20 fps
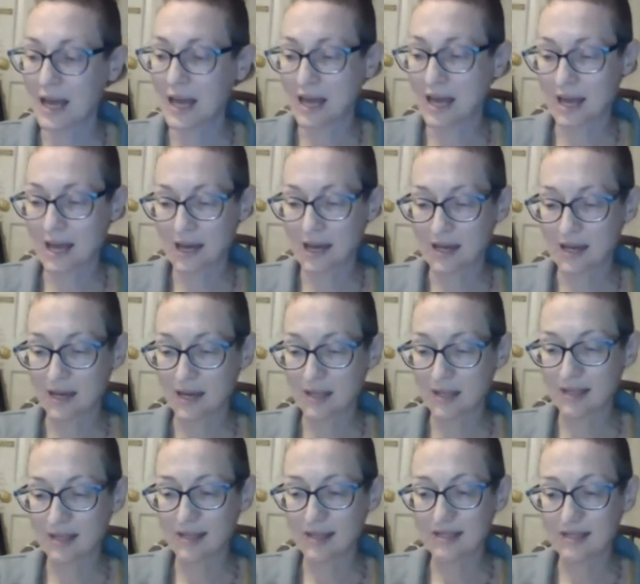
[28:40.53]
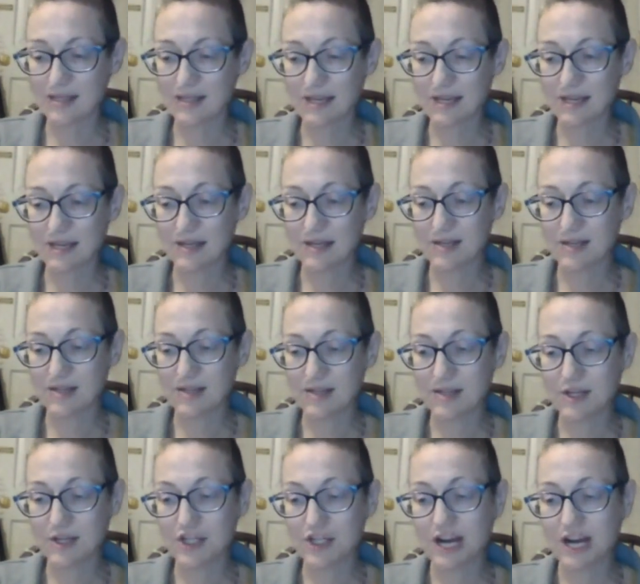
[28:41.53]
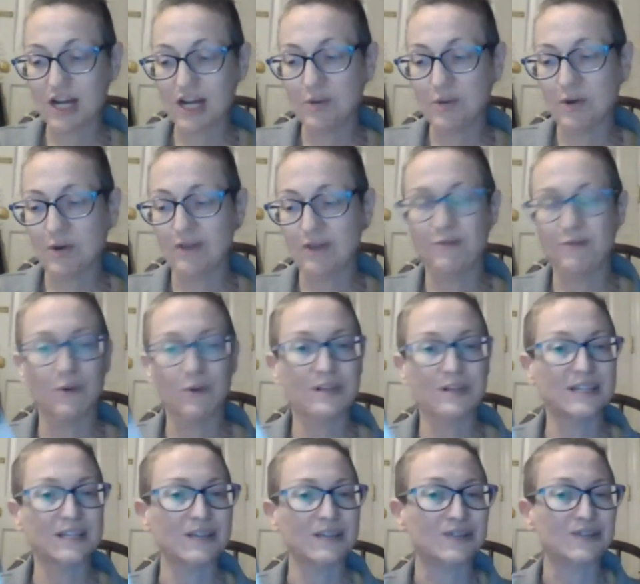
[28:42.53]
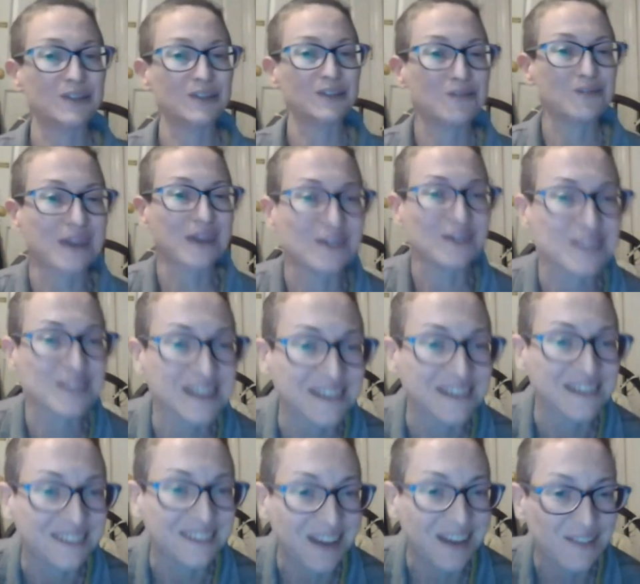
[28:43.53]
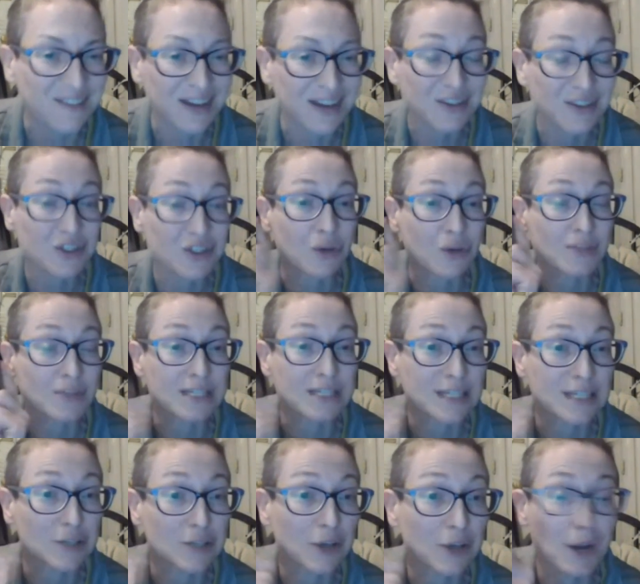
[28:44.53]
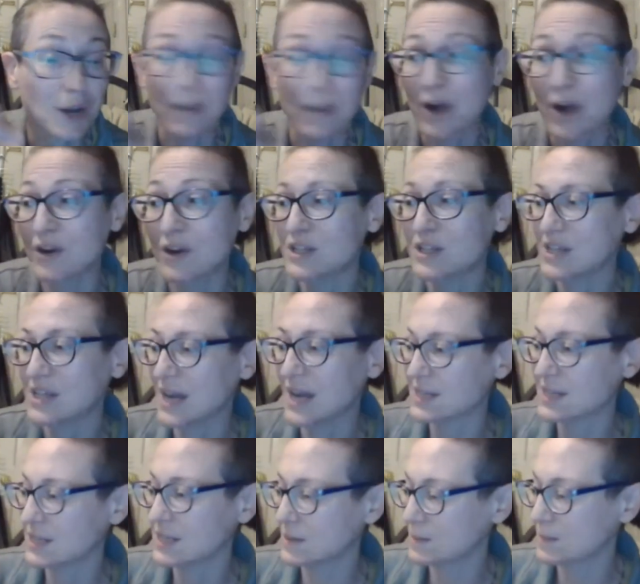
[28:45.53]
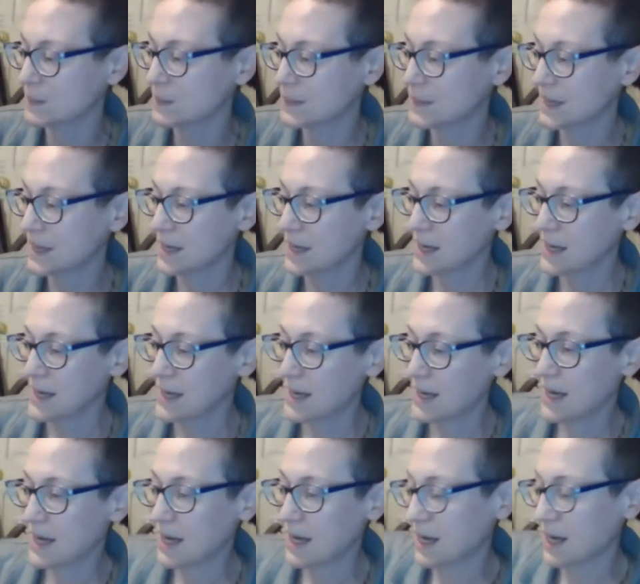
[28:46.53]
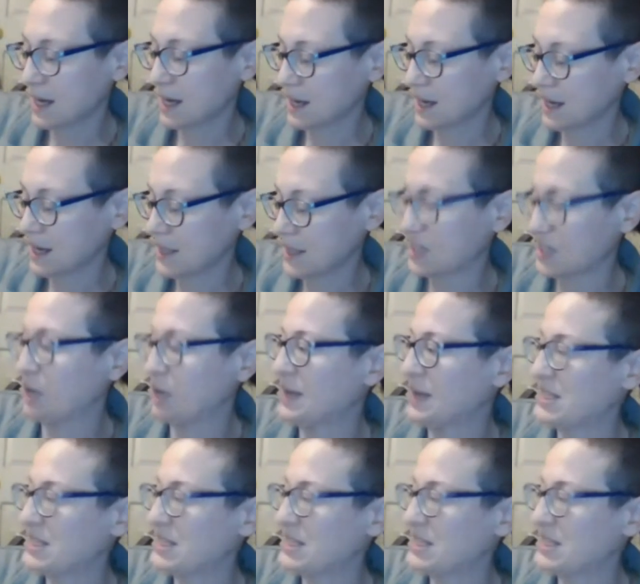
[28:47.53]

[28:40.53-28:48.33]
And this is January 14th, 2011. So still not a parent yet. Still my